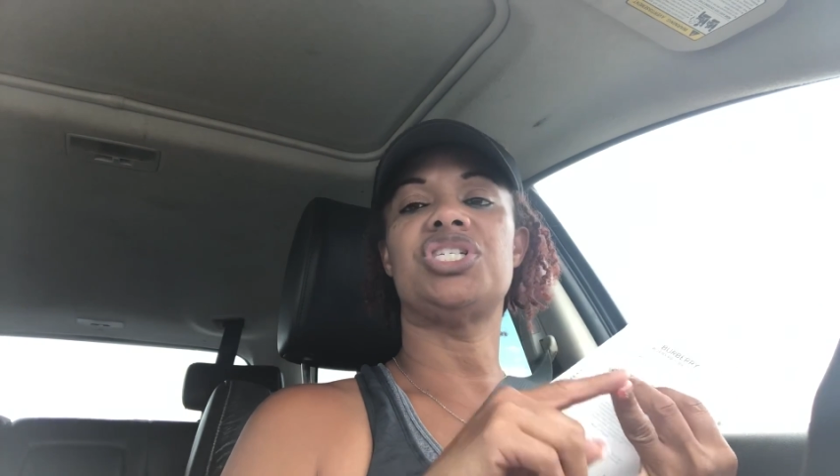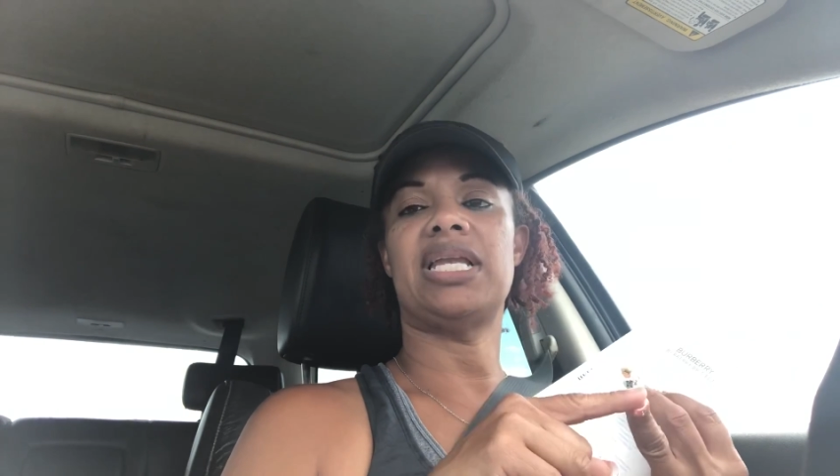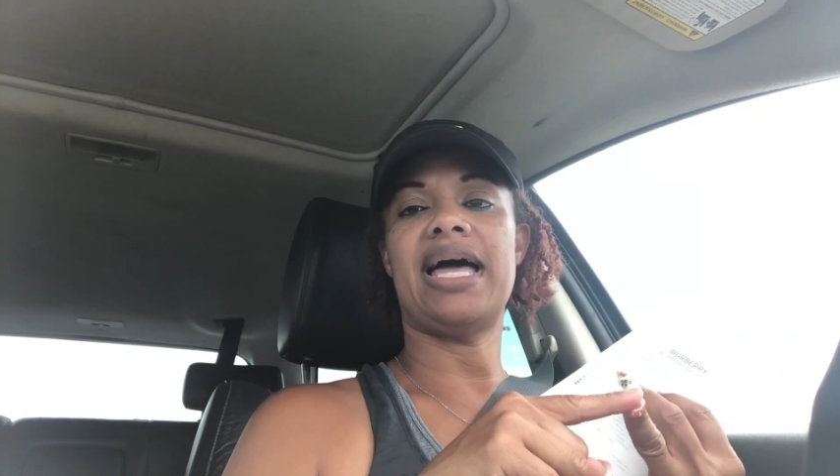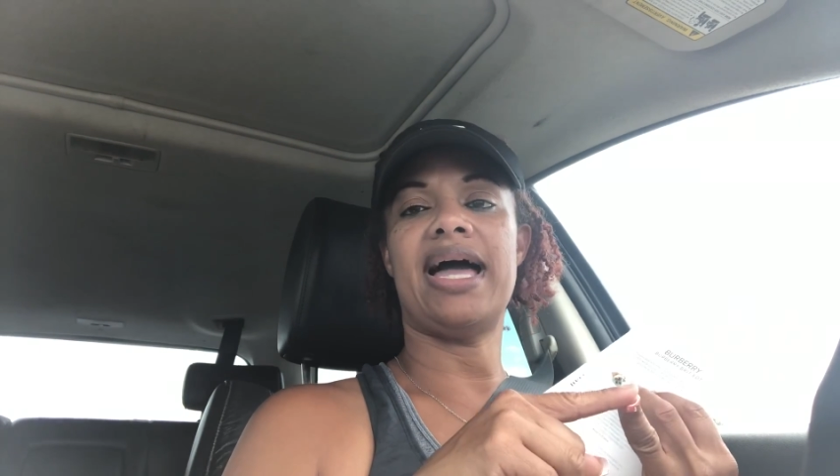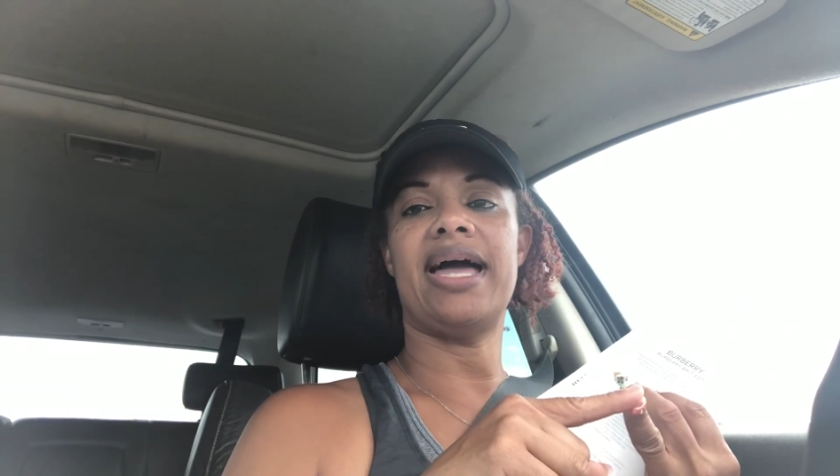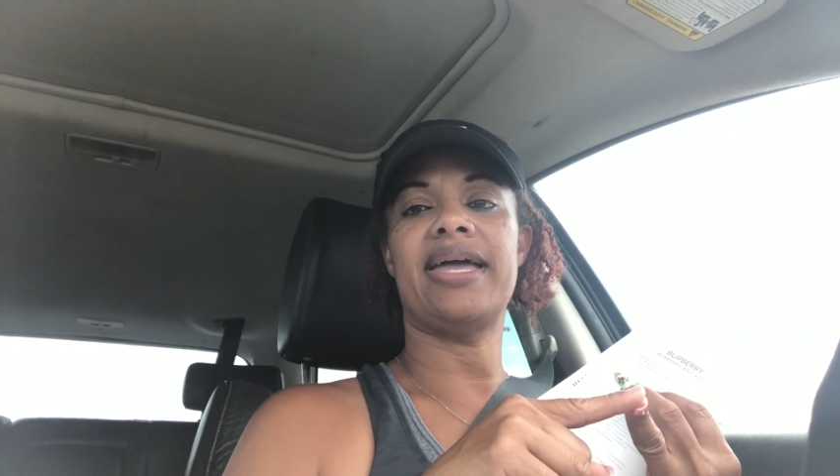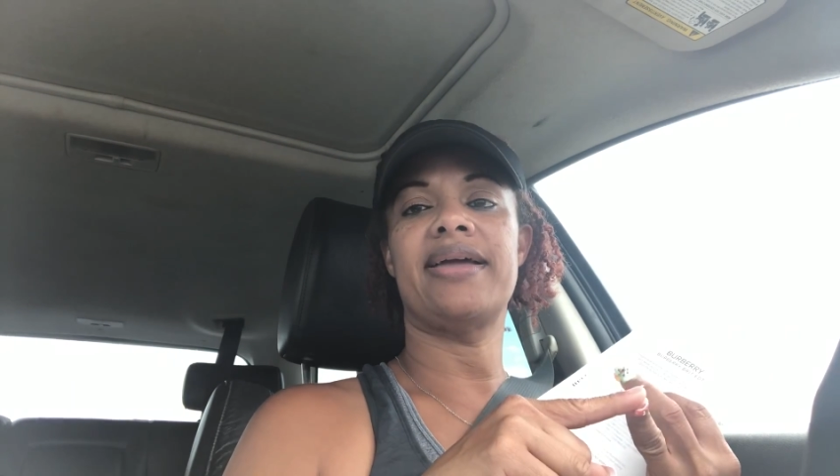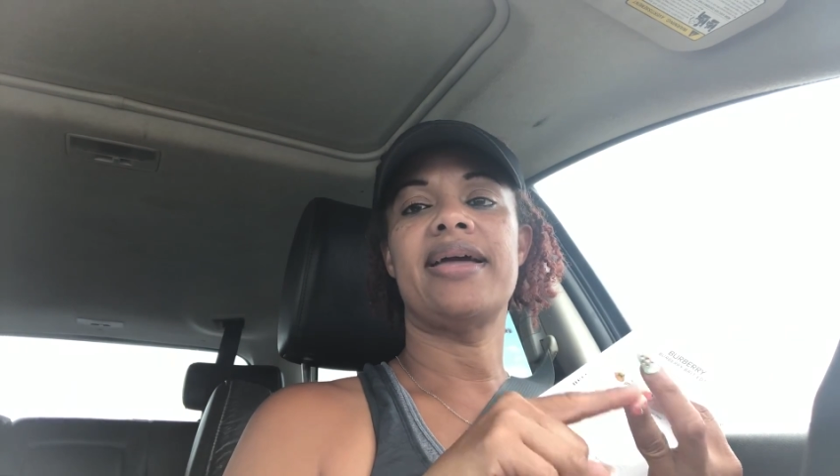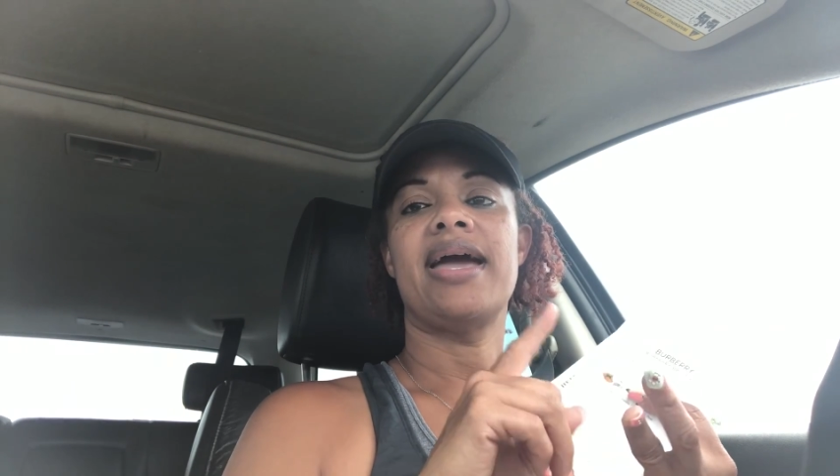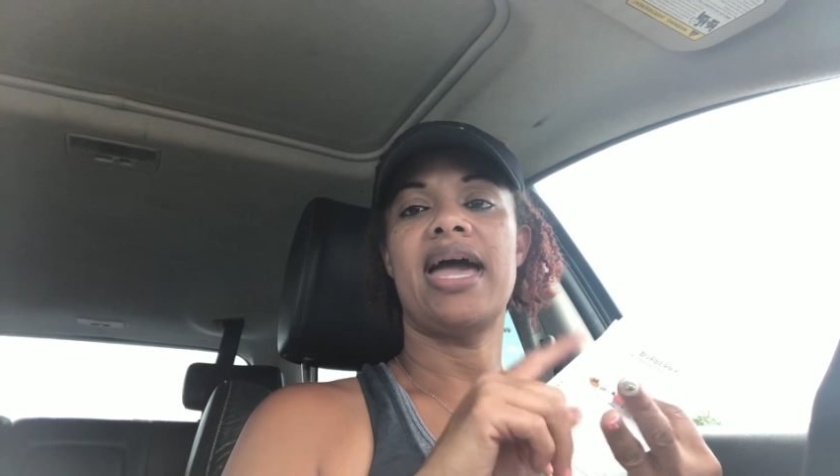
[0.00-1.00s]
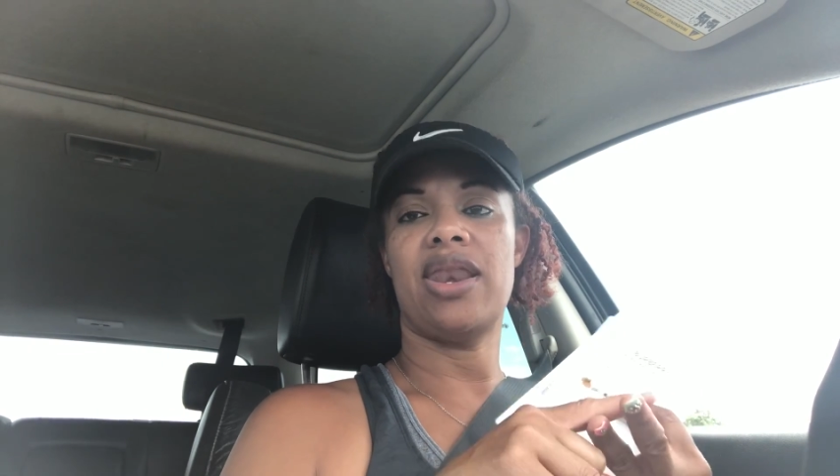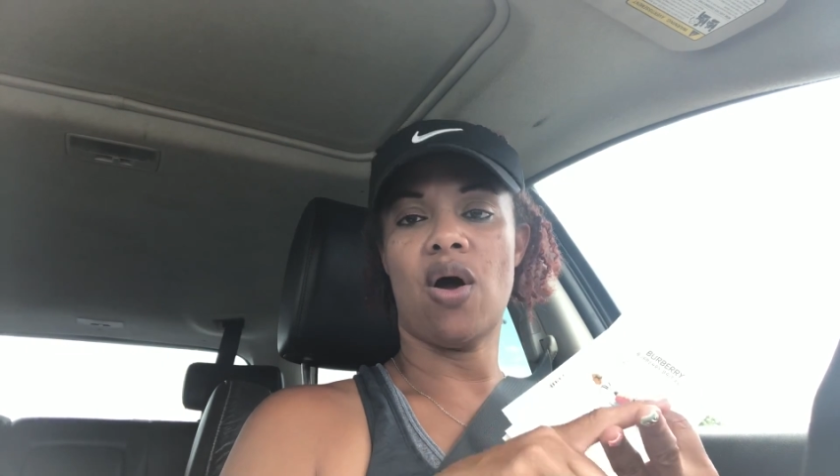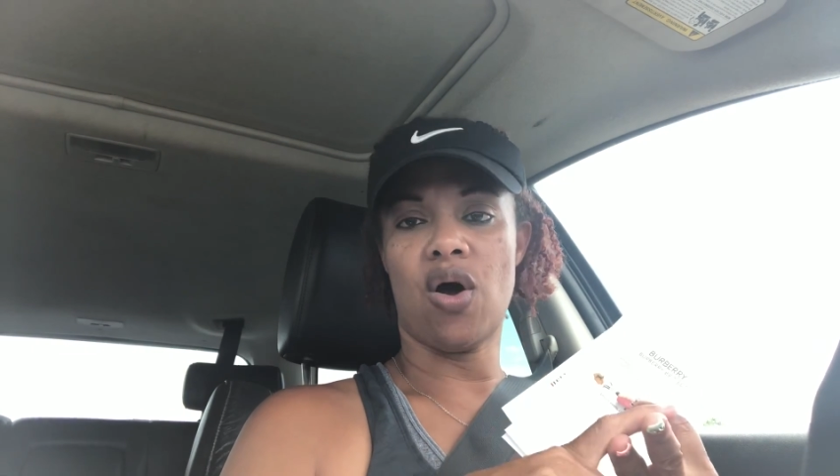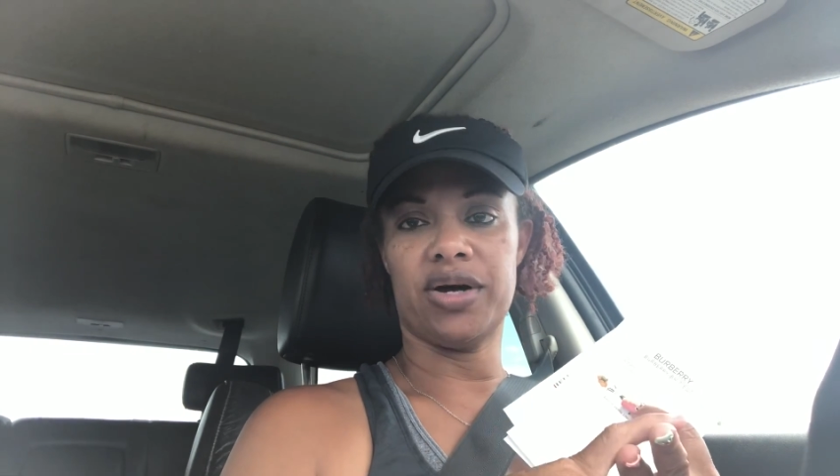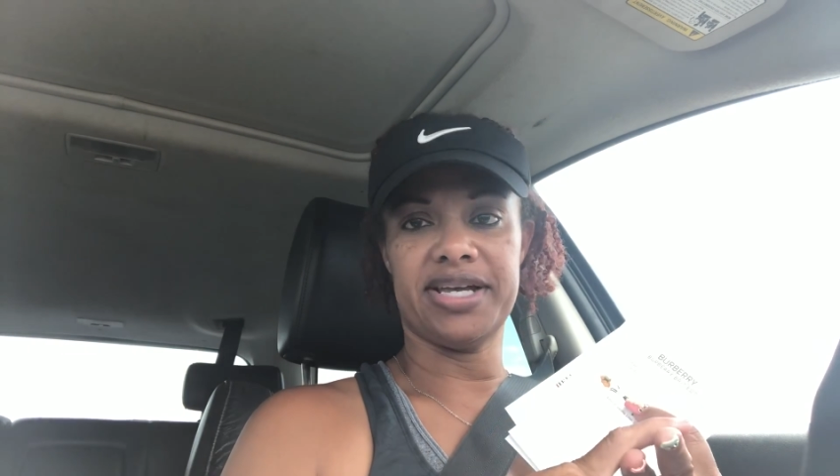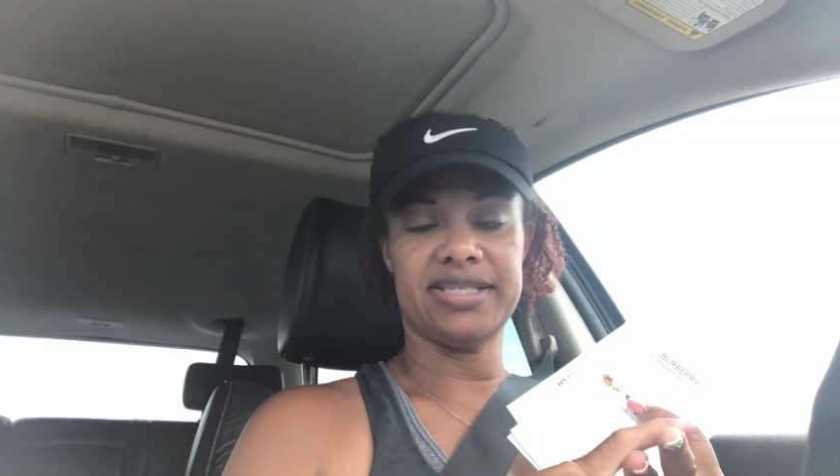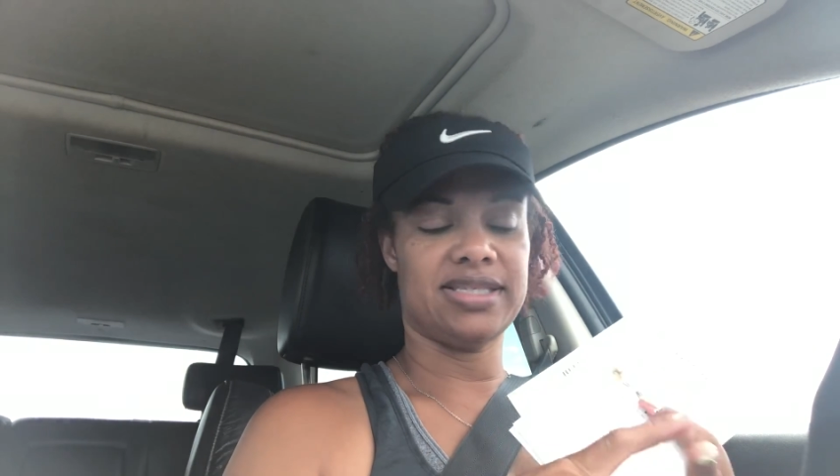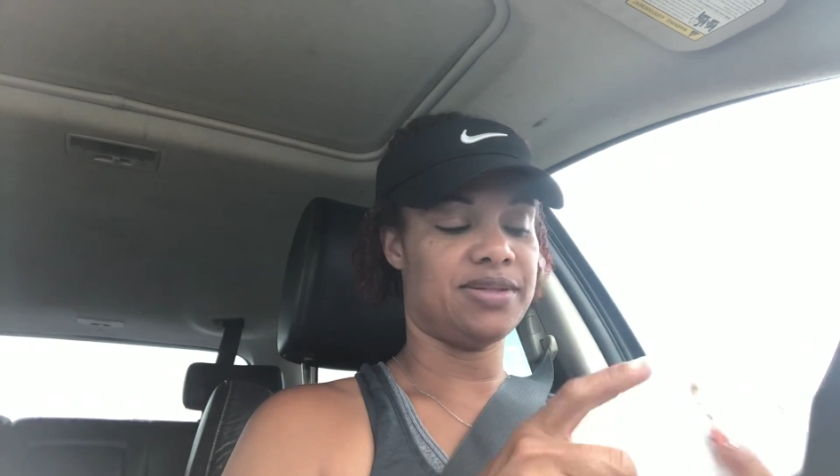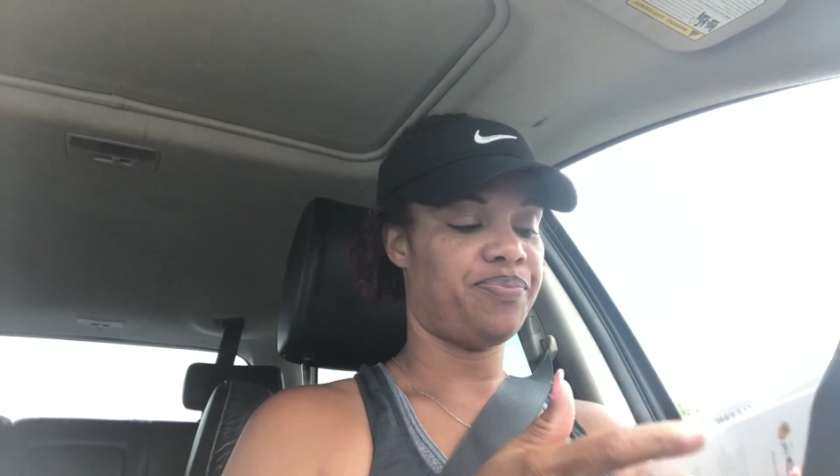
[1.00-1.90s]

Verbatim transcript: July, and August.